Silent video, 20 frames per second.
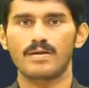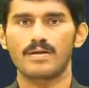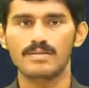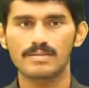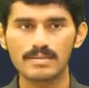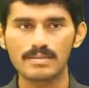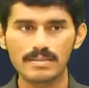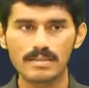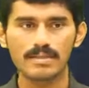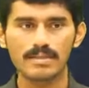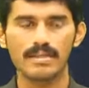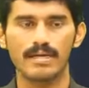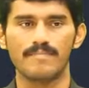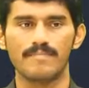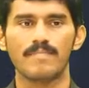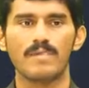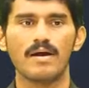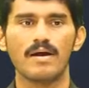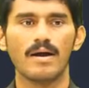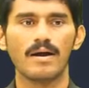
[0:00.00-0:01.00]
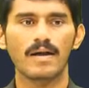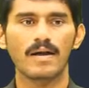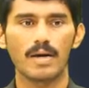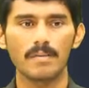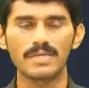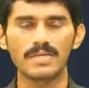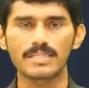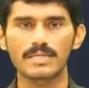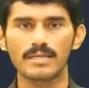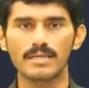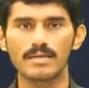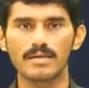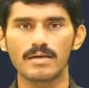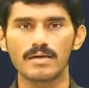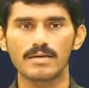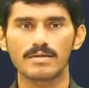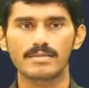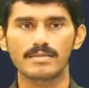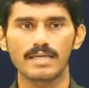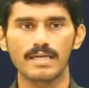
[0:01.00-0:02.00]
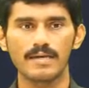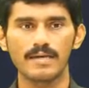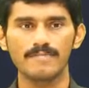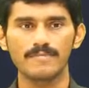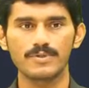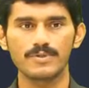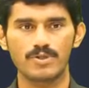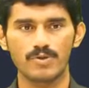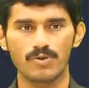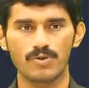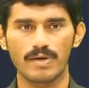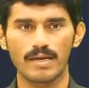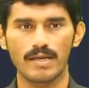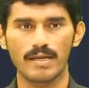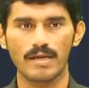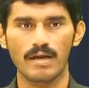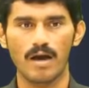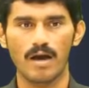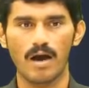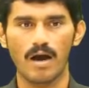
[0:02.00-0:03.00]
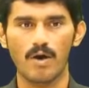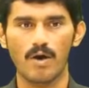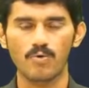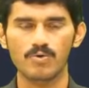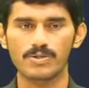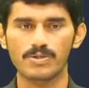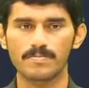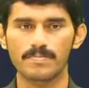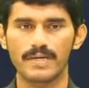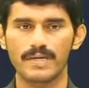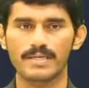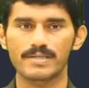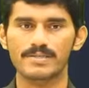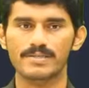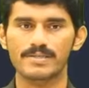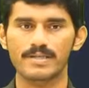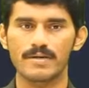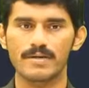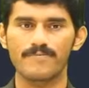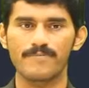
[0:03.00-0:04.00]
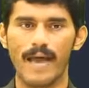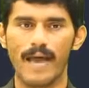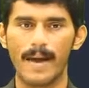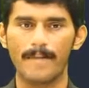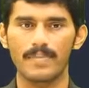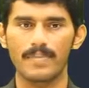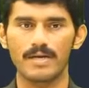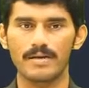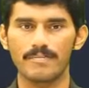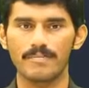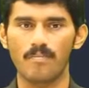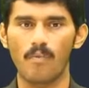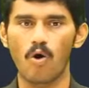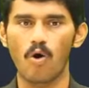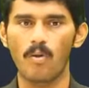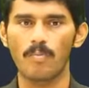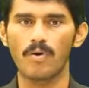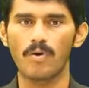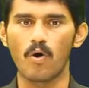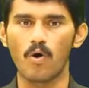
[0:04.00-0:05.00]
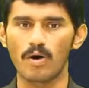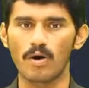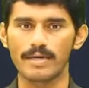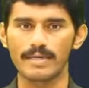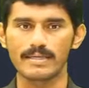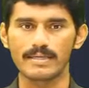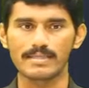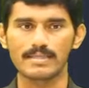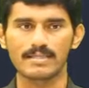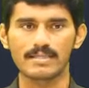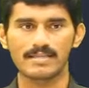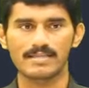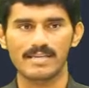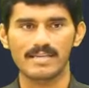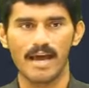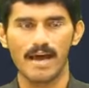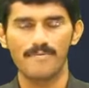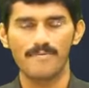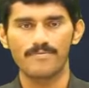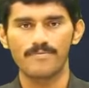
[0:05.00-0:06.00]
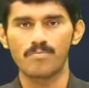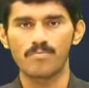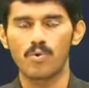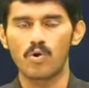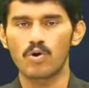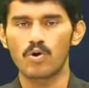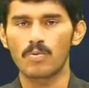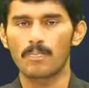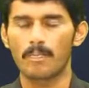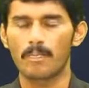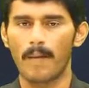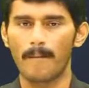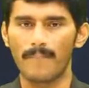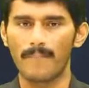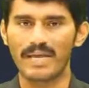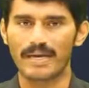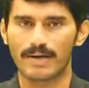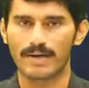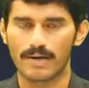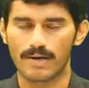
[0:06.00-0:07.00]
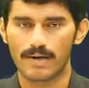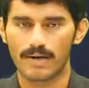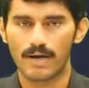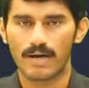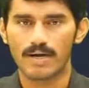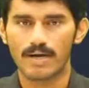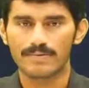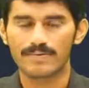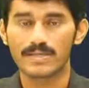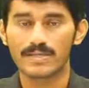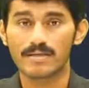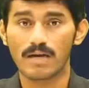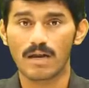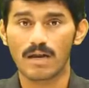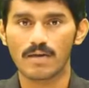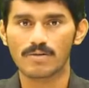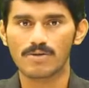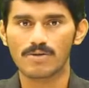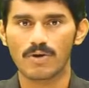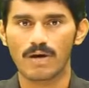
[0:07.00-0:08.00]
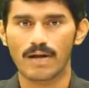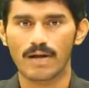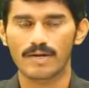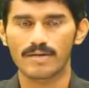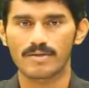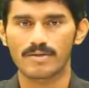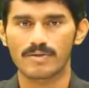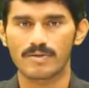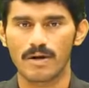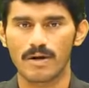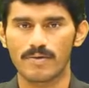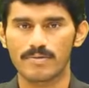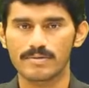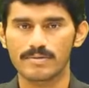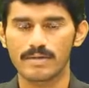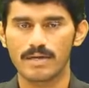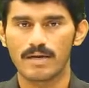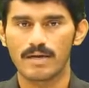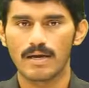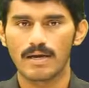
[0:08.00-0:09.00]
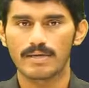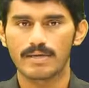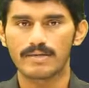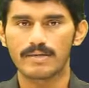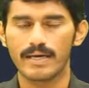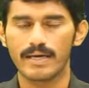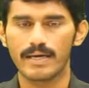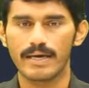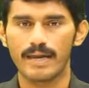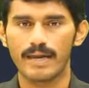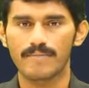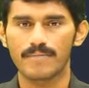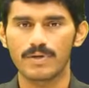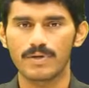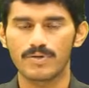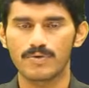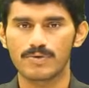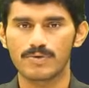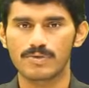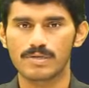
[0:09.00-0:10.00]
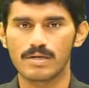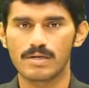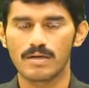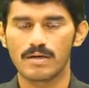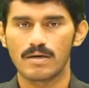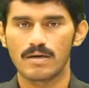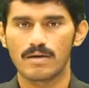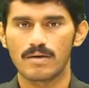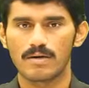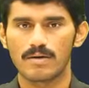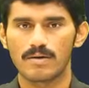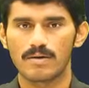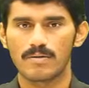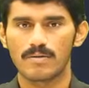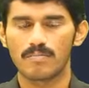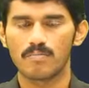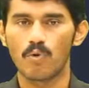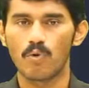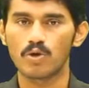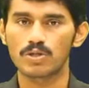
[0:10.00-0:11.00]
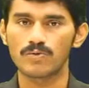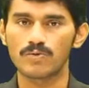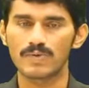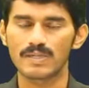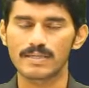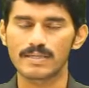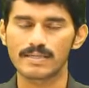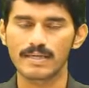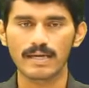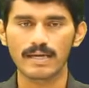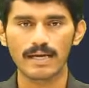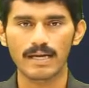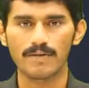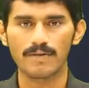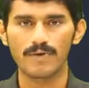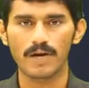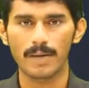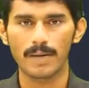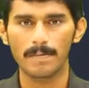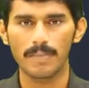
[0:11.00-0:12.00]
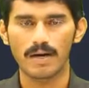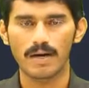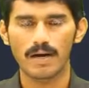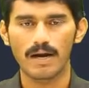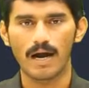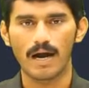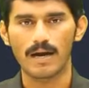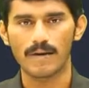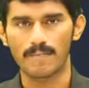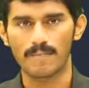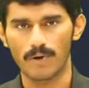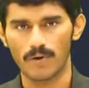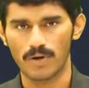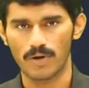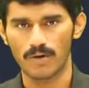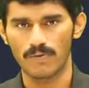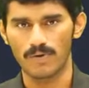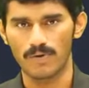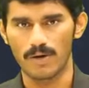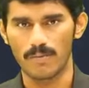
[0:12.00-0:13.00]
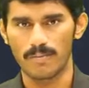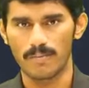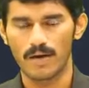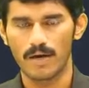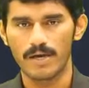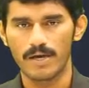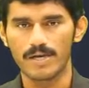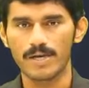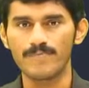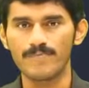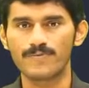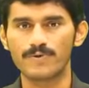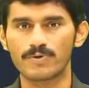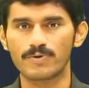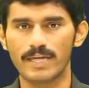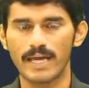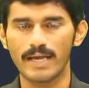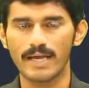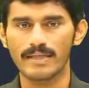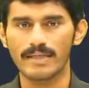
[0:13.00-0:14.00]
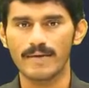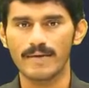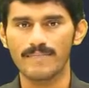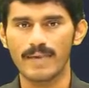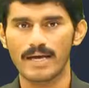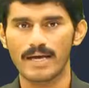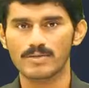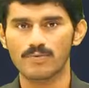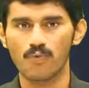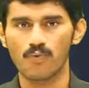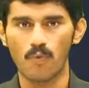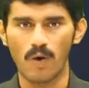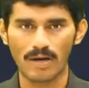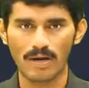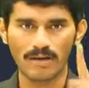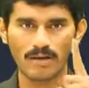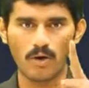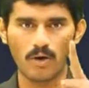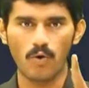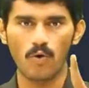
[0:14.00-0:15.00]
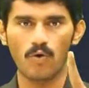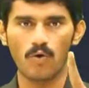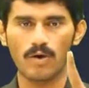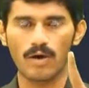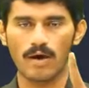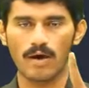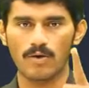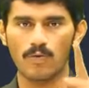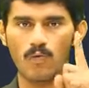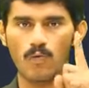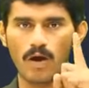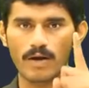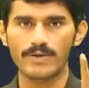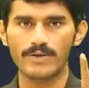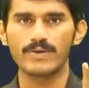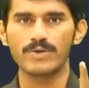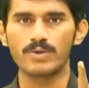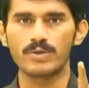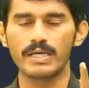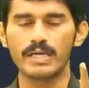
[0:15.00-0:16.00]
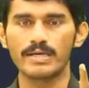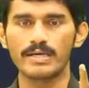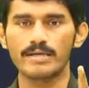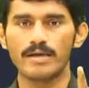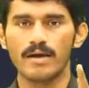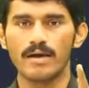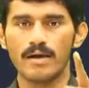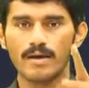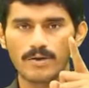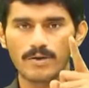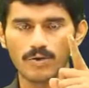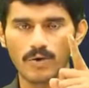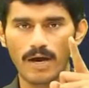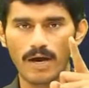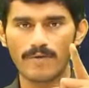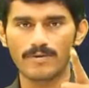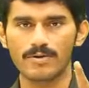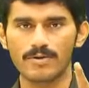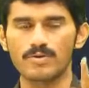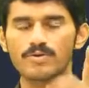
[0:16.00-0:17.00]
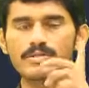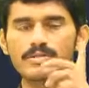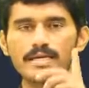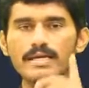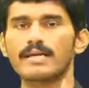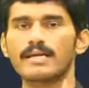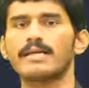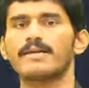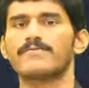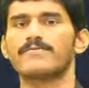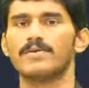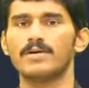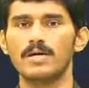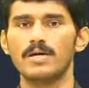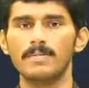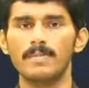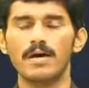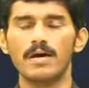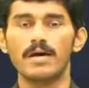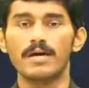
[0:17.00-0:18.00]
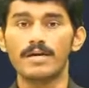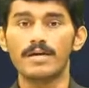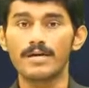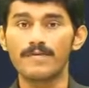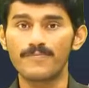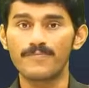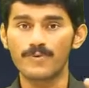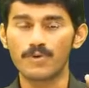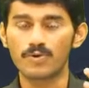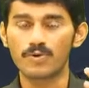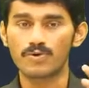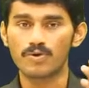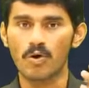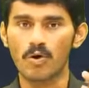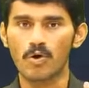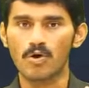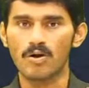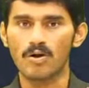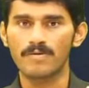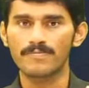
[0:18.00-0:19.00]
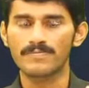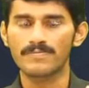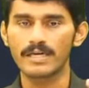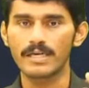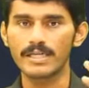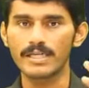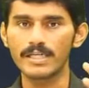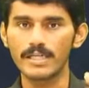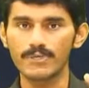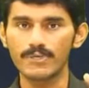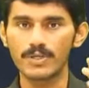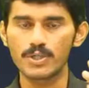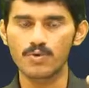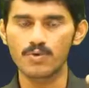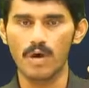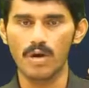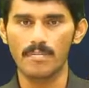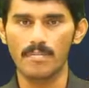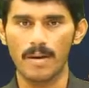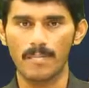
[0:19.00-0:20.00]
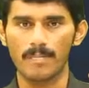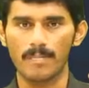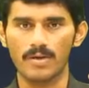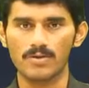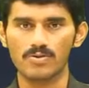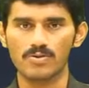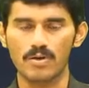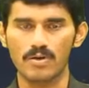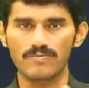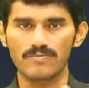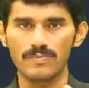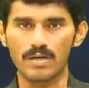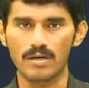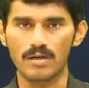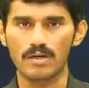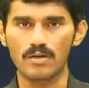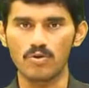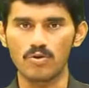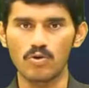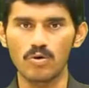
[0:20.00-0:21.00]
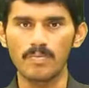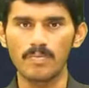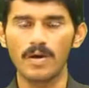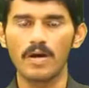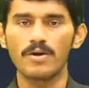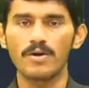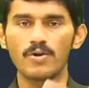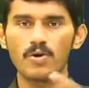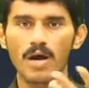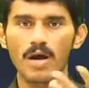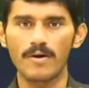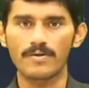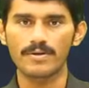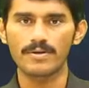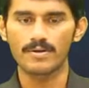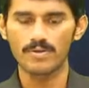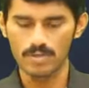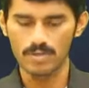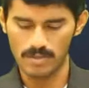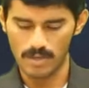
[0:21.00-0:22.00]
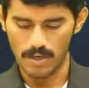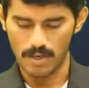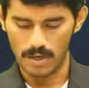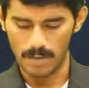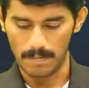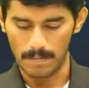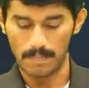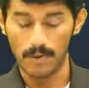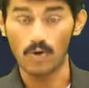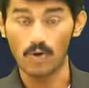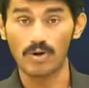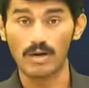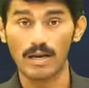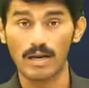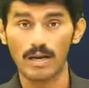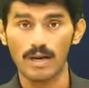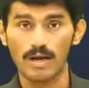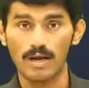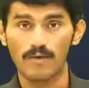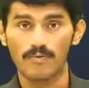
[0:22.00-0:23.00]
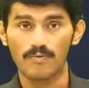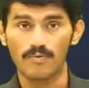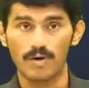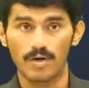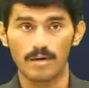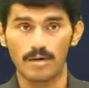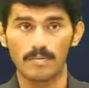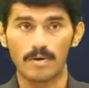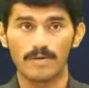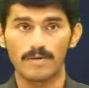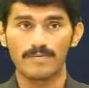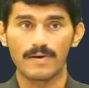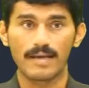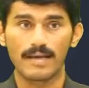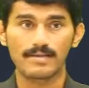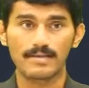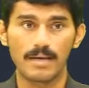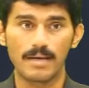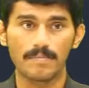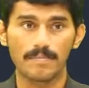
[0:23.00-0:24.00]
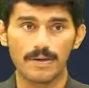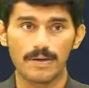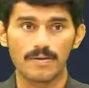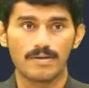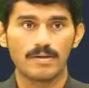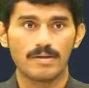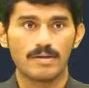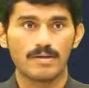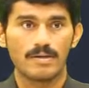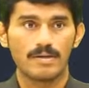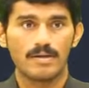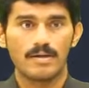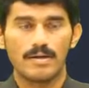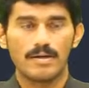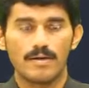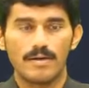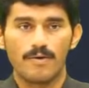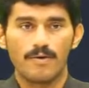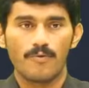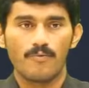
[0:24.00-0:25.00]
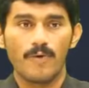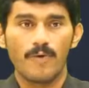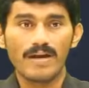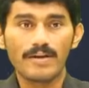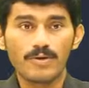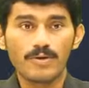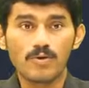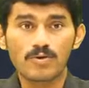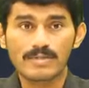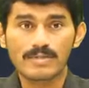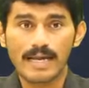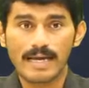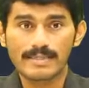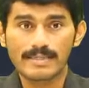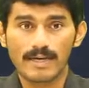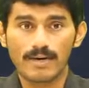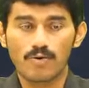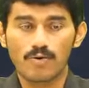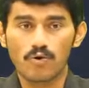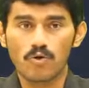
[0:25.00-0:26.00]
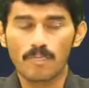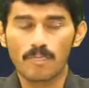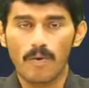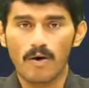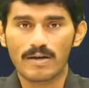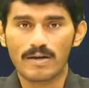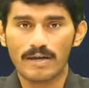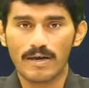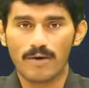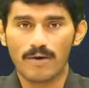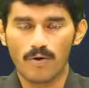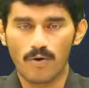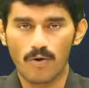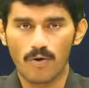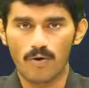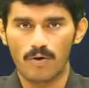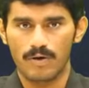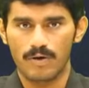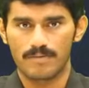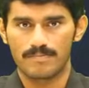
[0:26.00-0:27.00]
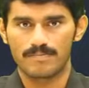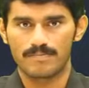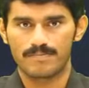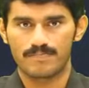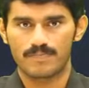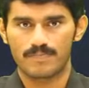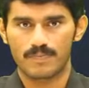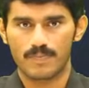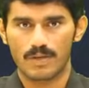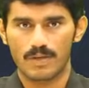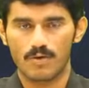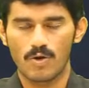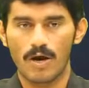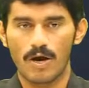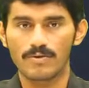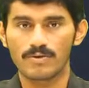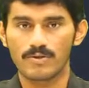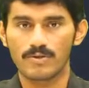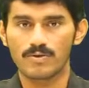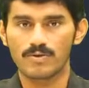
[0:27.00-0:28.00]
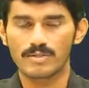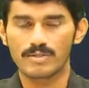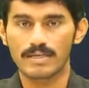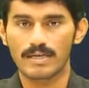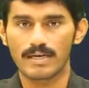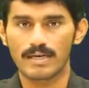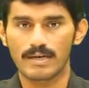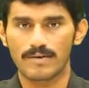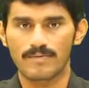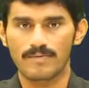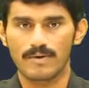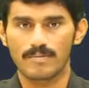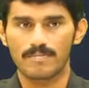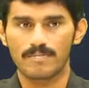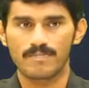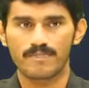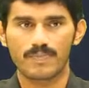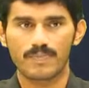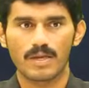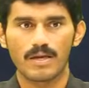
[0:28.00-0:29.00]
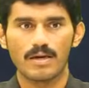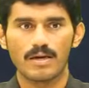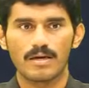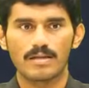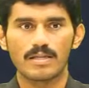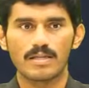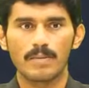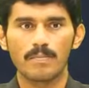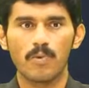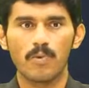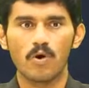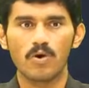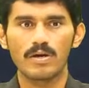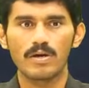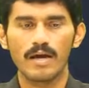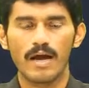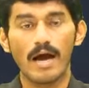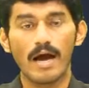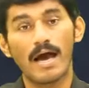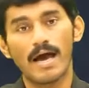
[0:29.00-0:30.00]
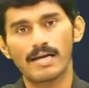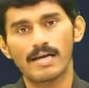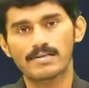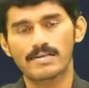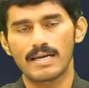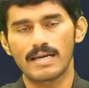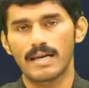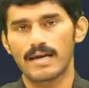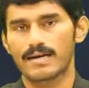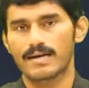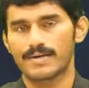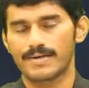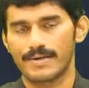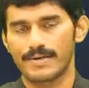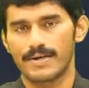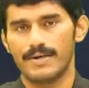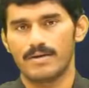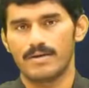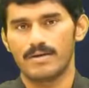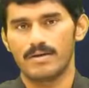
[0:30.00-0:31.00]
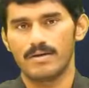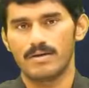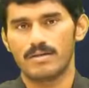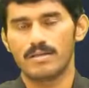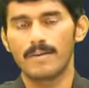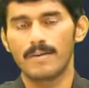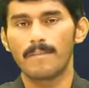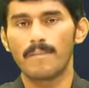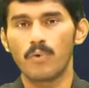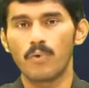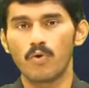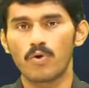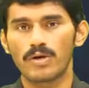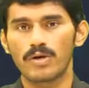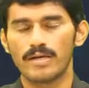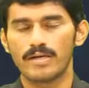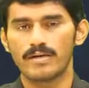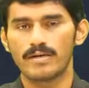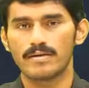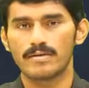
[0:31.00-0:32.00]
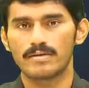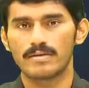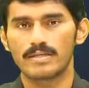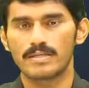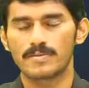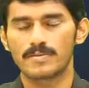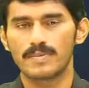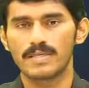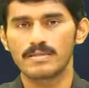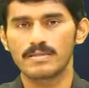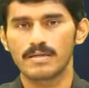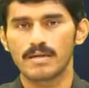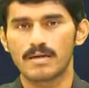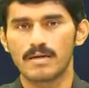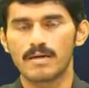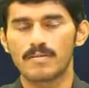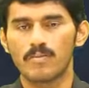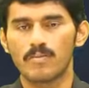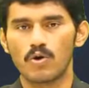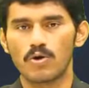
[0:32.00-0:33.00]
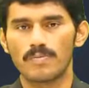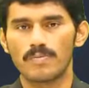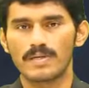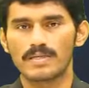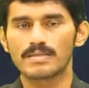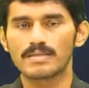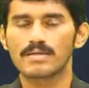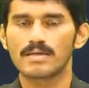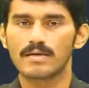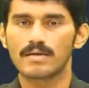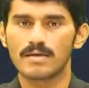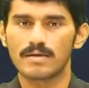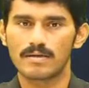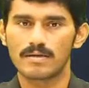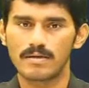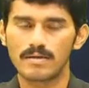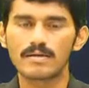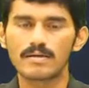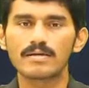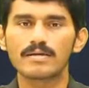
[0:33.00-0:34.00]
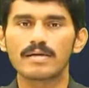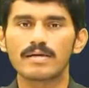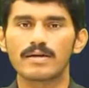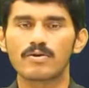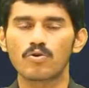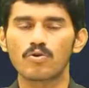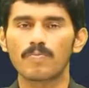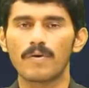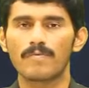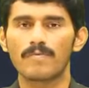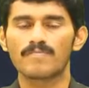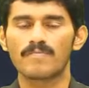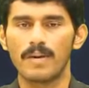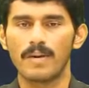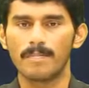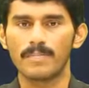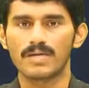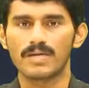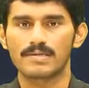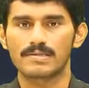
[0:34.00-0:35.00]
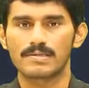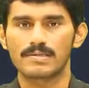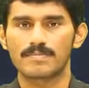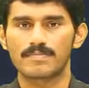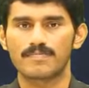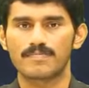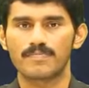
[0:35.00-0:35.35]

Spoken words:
See them. Committee, team, jury, house, ministry, family, mob, audience, staff, board, public. These are also collective nouns. They can be used both with a singular verb and plural verb. If you take them as one whole or one unit, you have to use singular verb. If you talk of the individual members of the group, you have to use plural verb. For example, when used as a group or a whole, you have to use singular verb. The board has elected. The board, it means a group of members.